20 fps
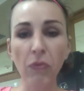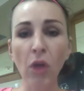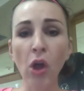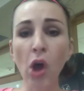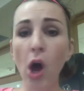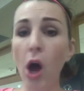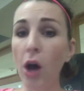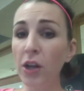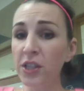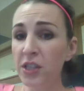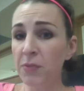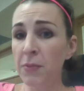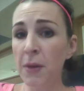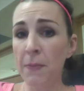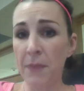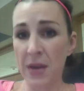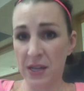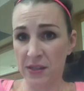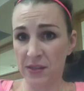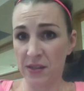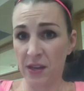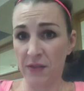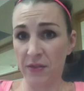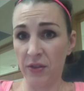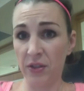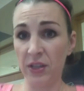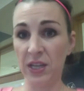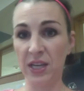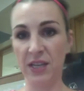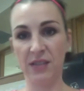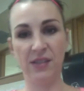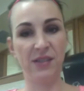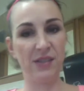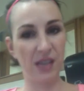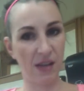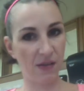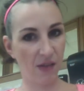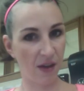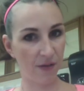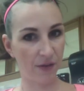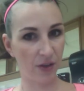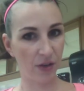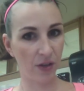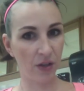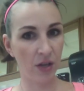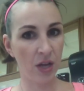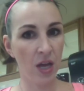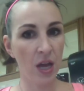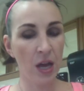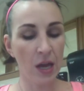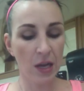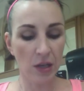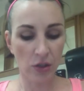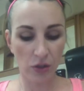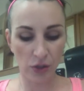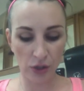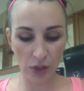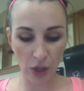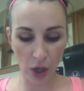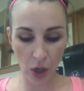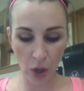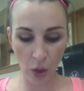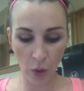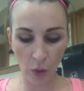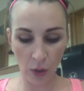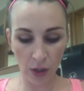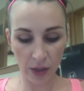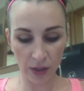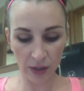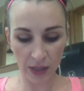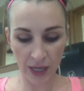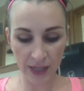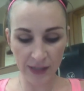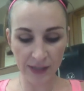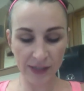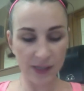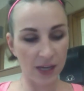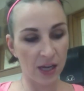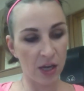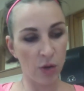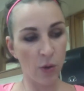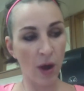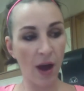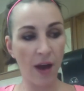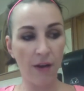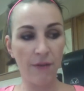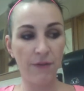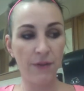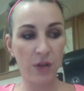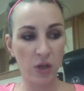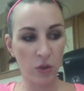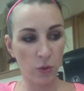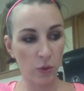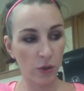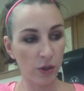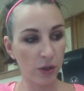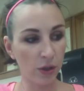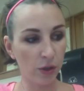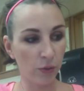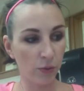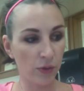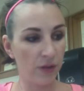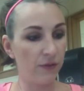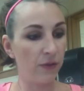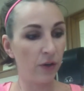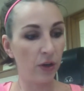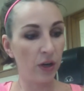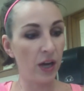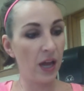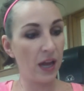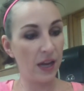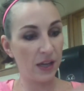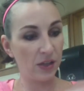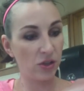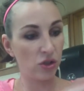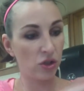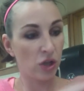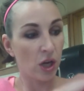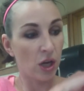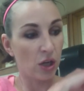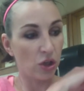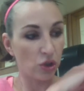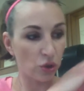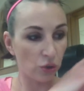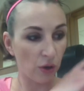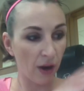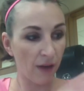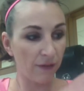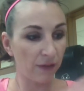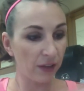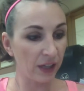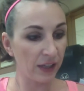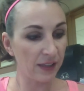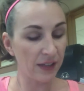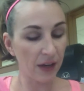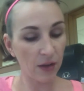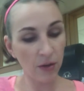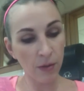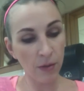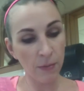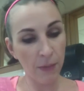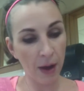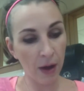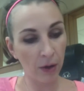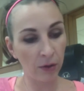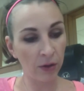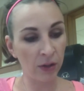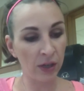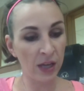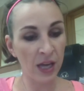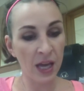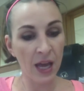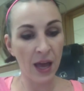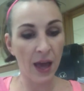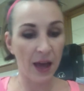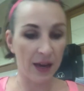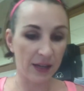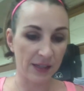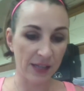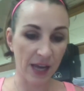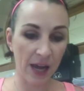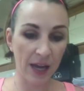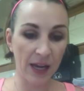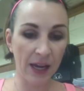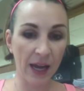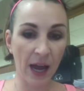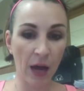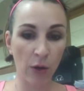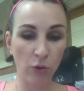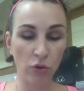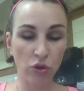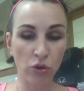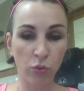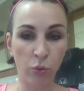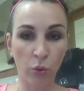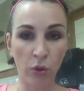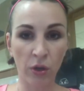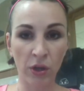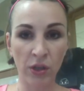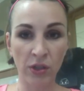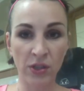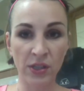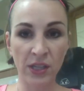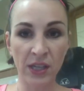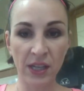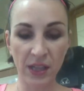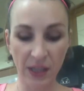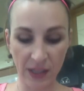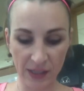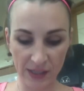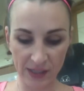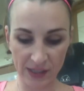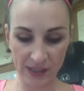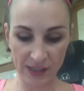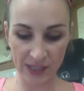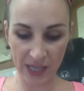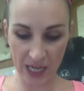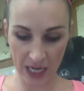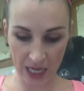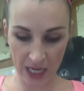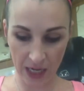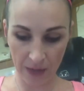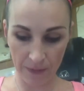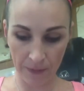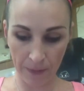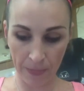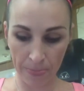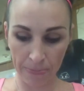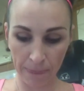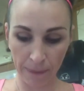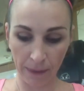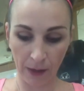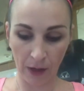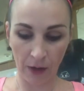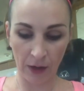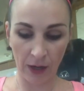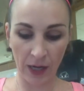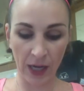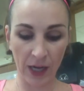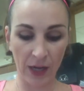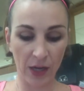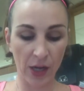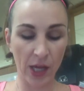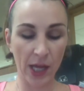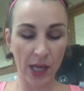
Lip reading: Ultimate base level is sea level. So let's say you have your river and it's traveling down the mountain and it's heading out towards the sea. All right.